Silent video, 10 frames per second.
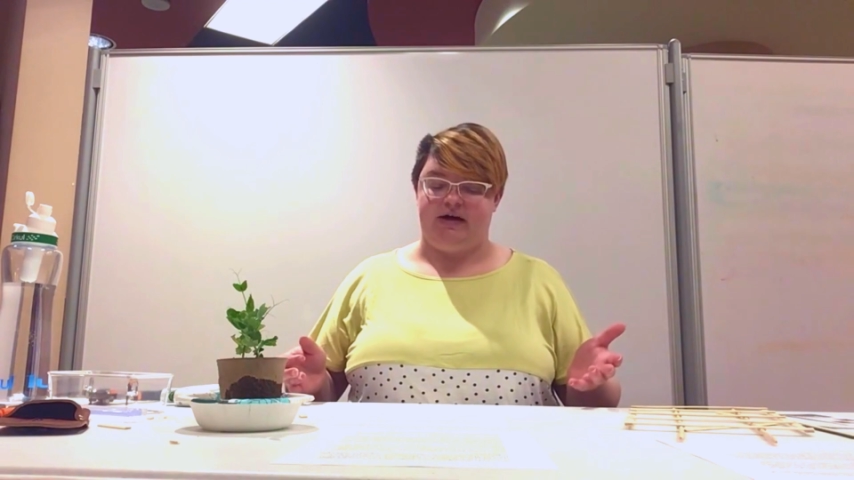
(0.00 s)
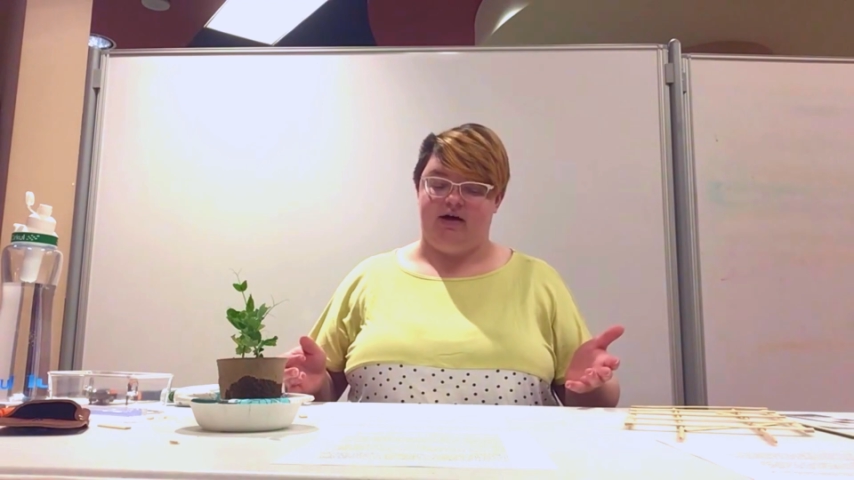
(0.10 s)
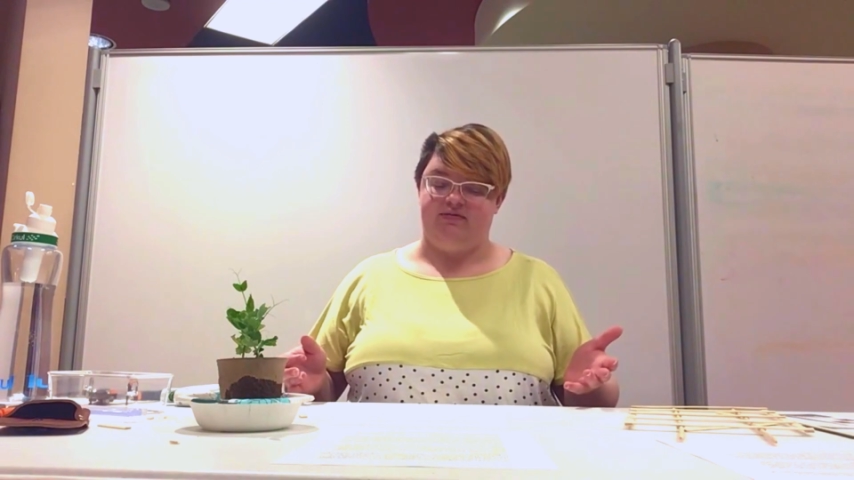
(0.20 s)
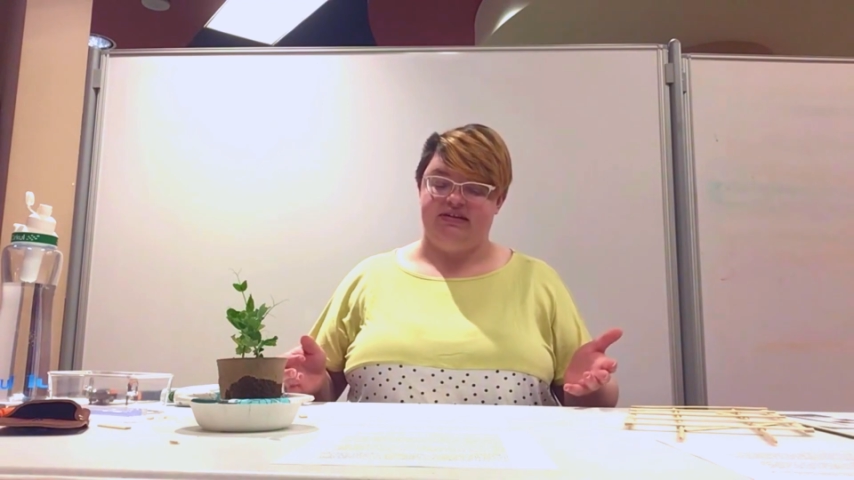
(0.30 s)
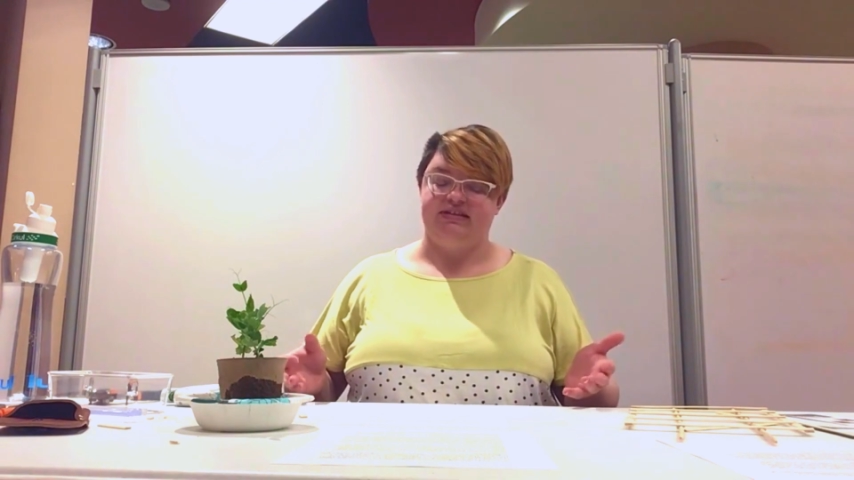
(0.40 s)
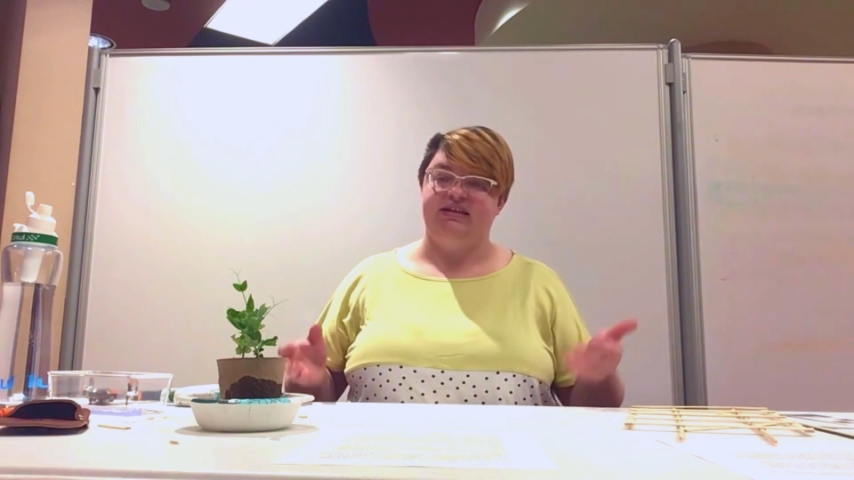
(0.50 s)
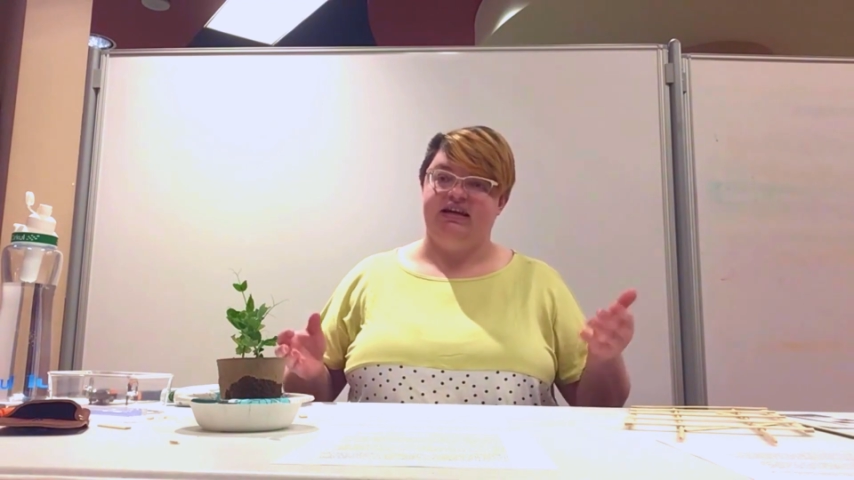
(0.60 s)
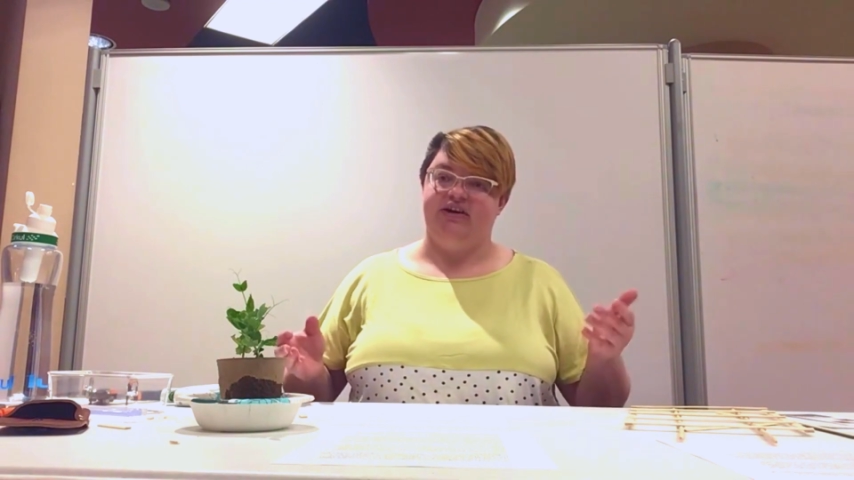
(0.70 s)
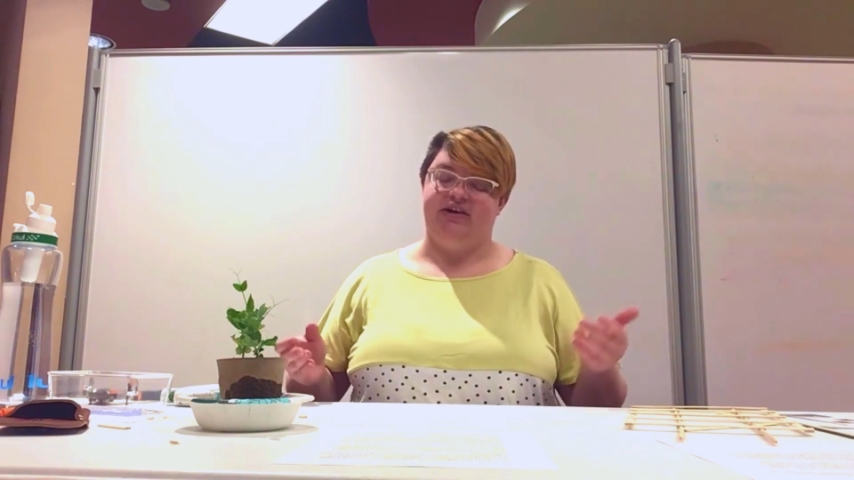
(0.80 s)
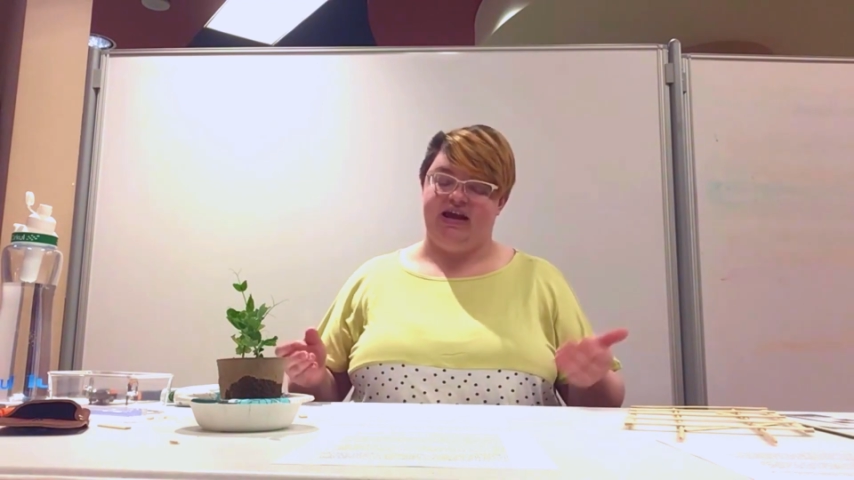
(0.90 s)
Office
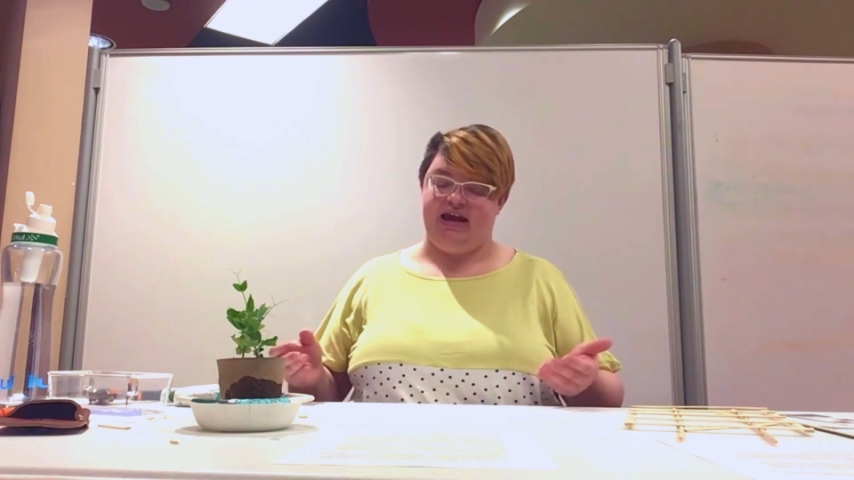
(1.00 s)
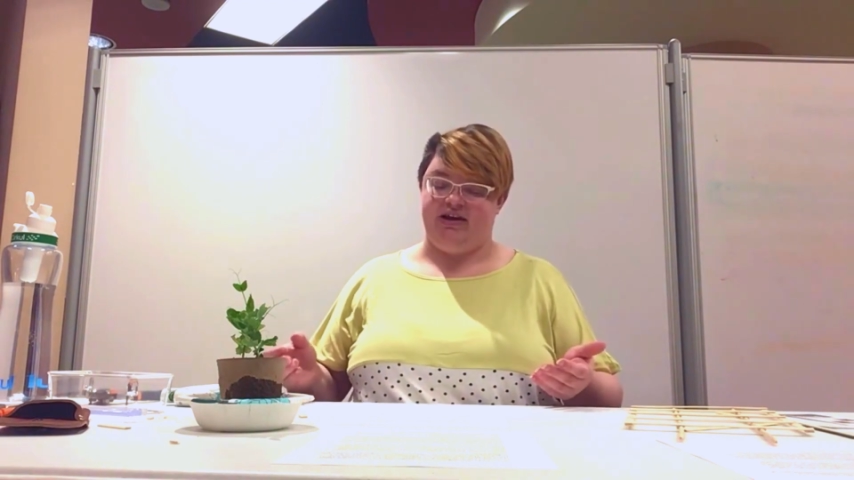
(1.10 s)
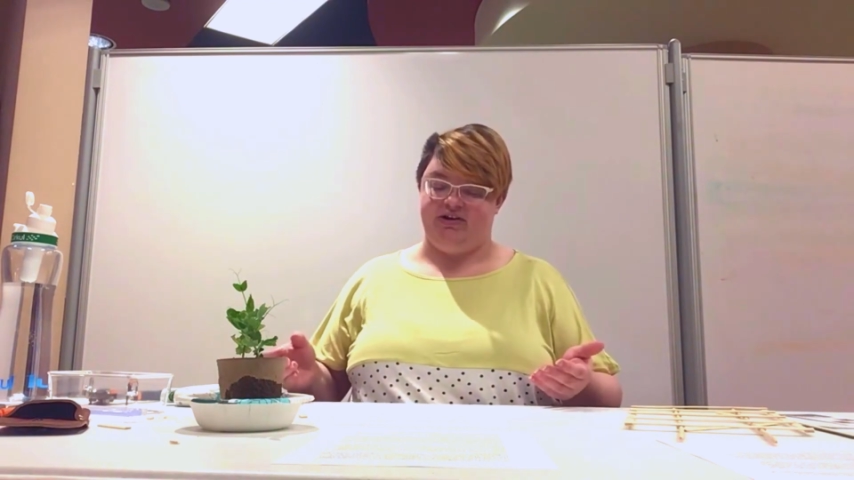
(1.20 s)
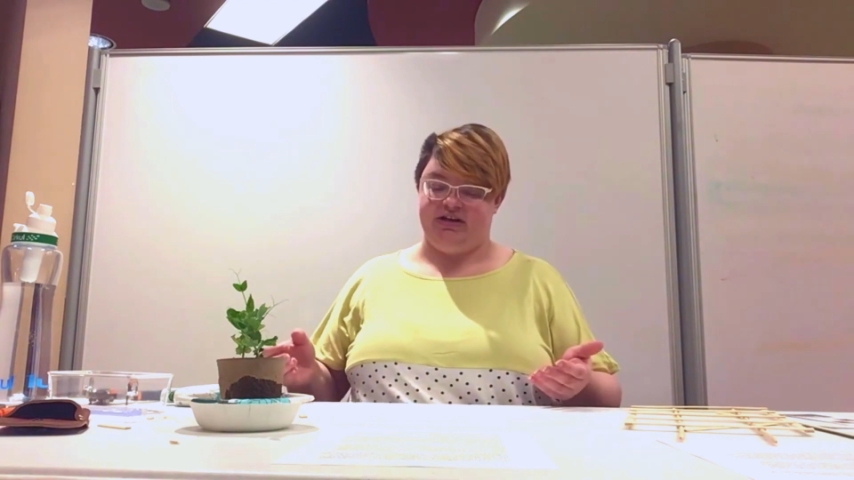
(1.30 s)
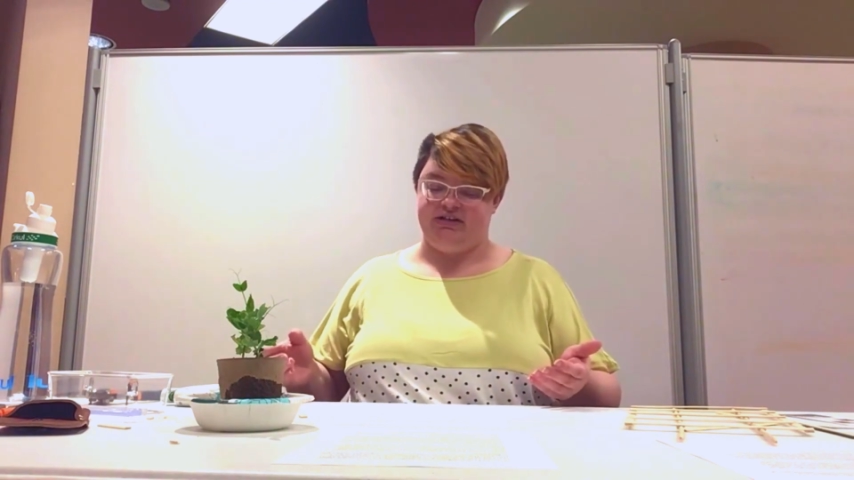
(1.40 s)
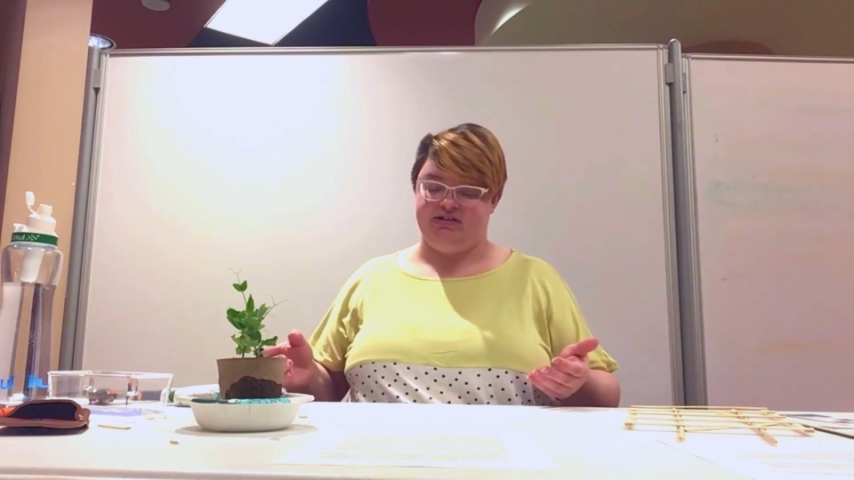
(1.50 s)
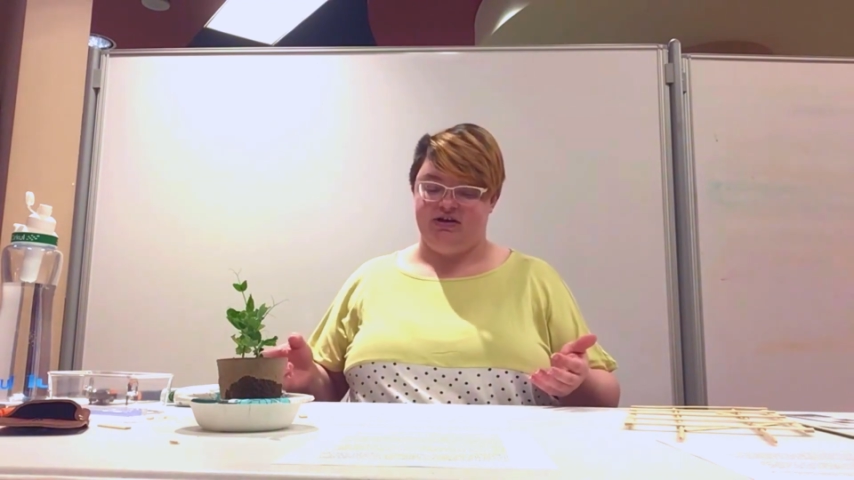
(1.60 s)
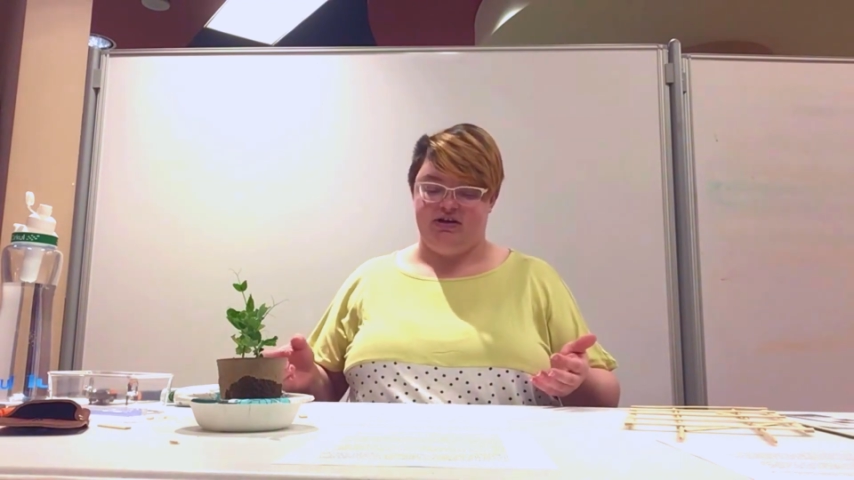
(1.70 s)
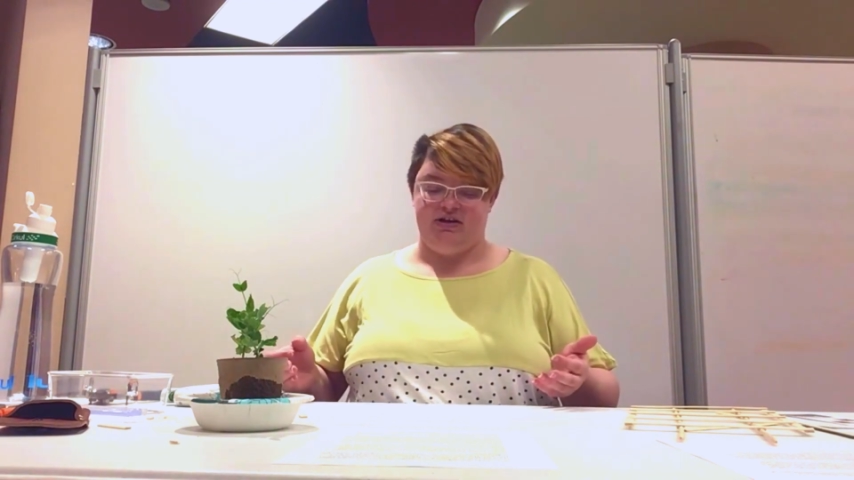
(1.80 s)
here in Anchorage.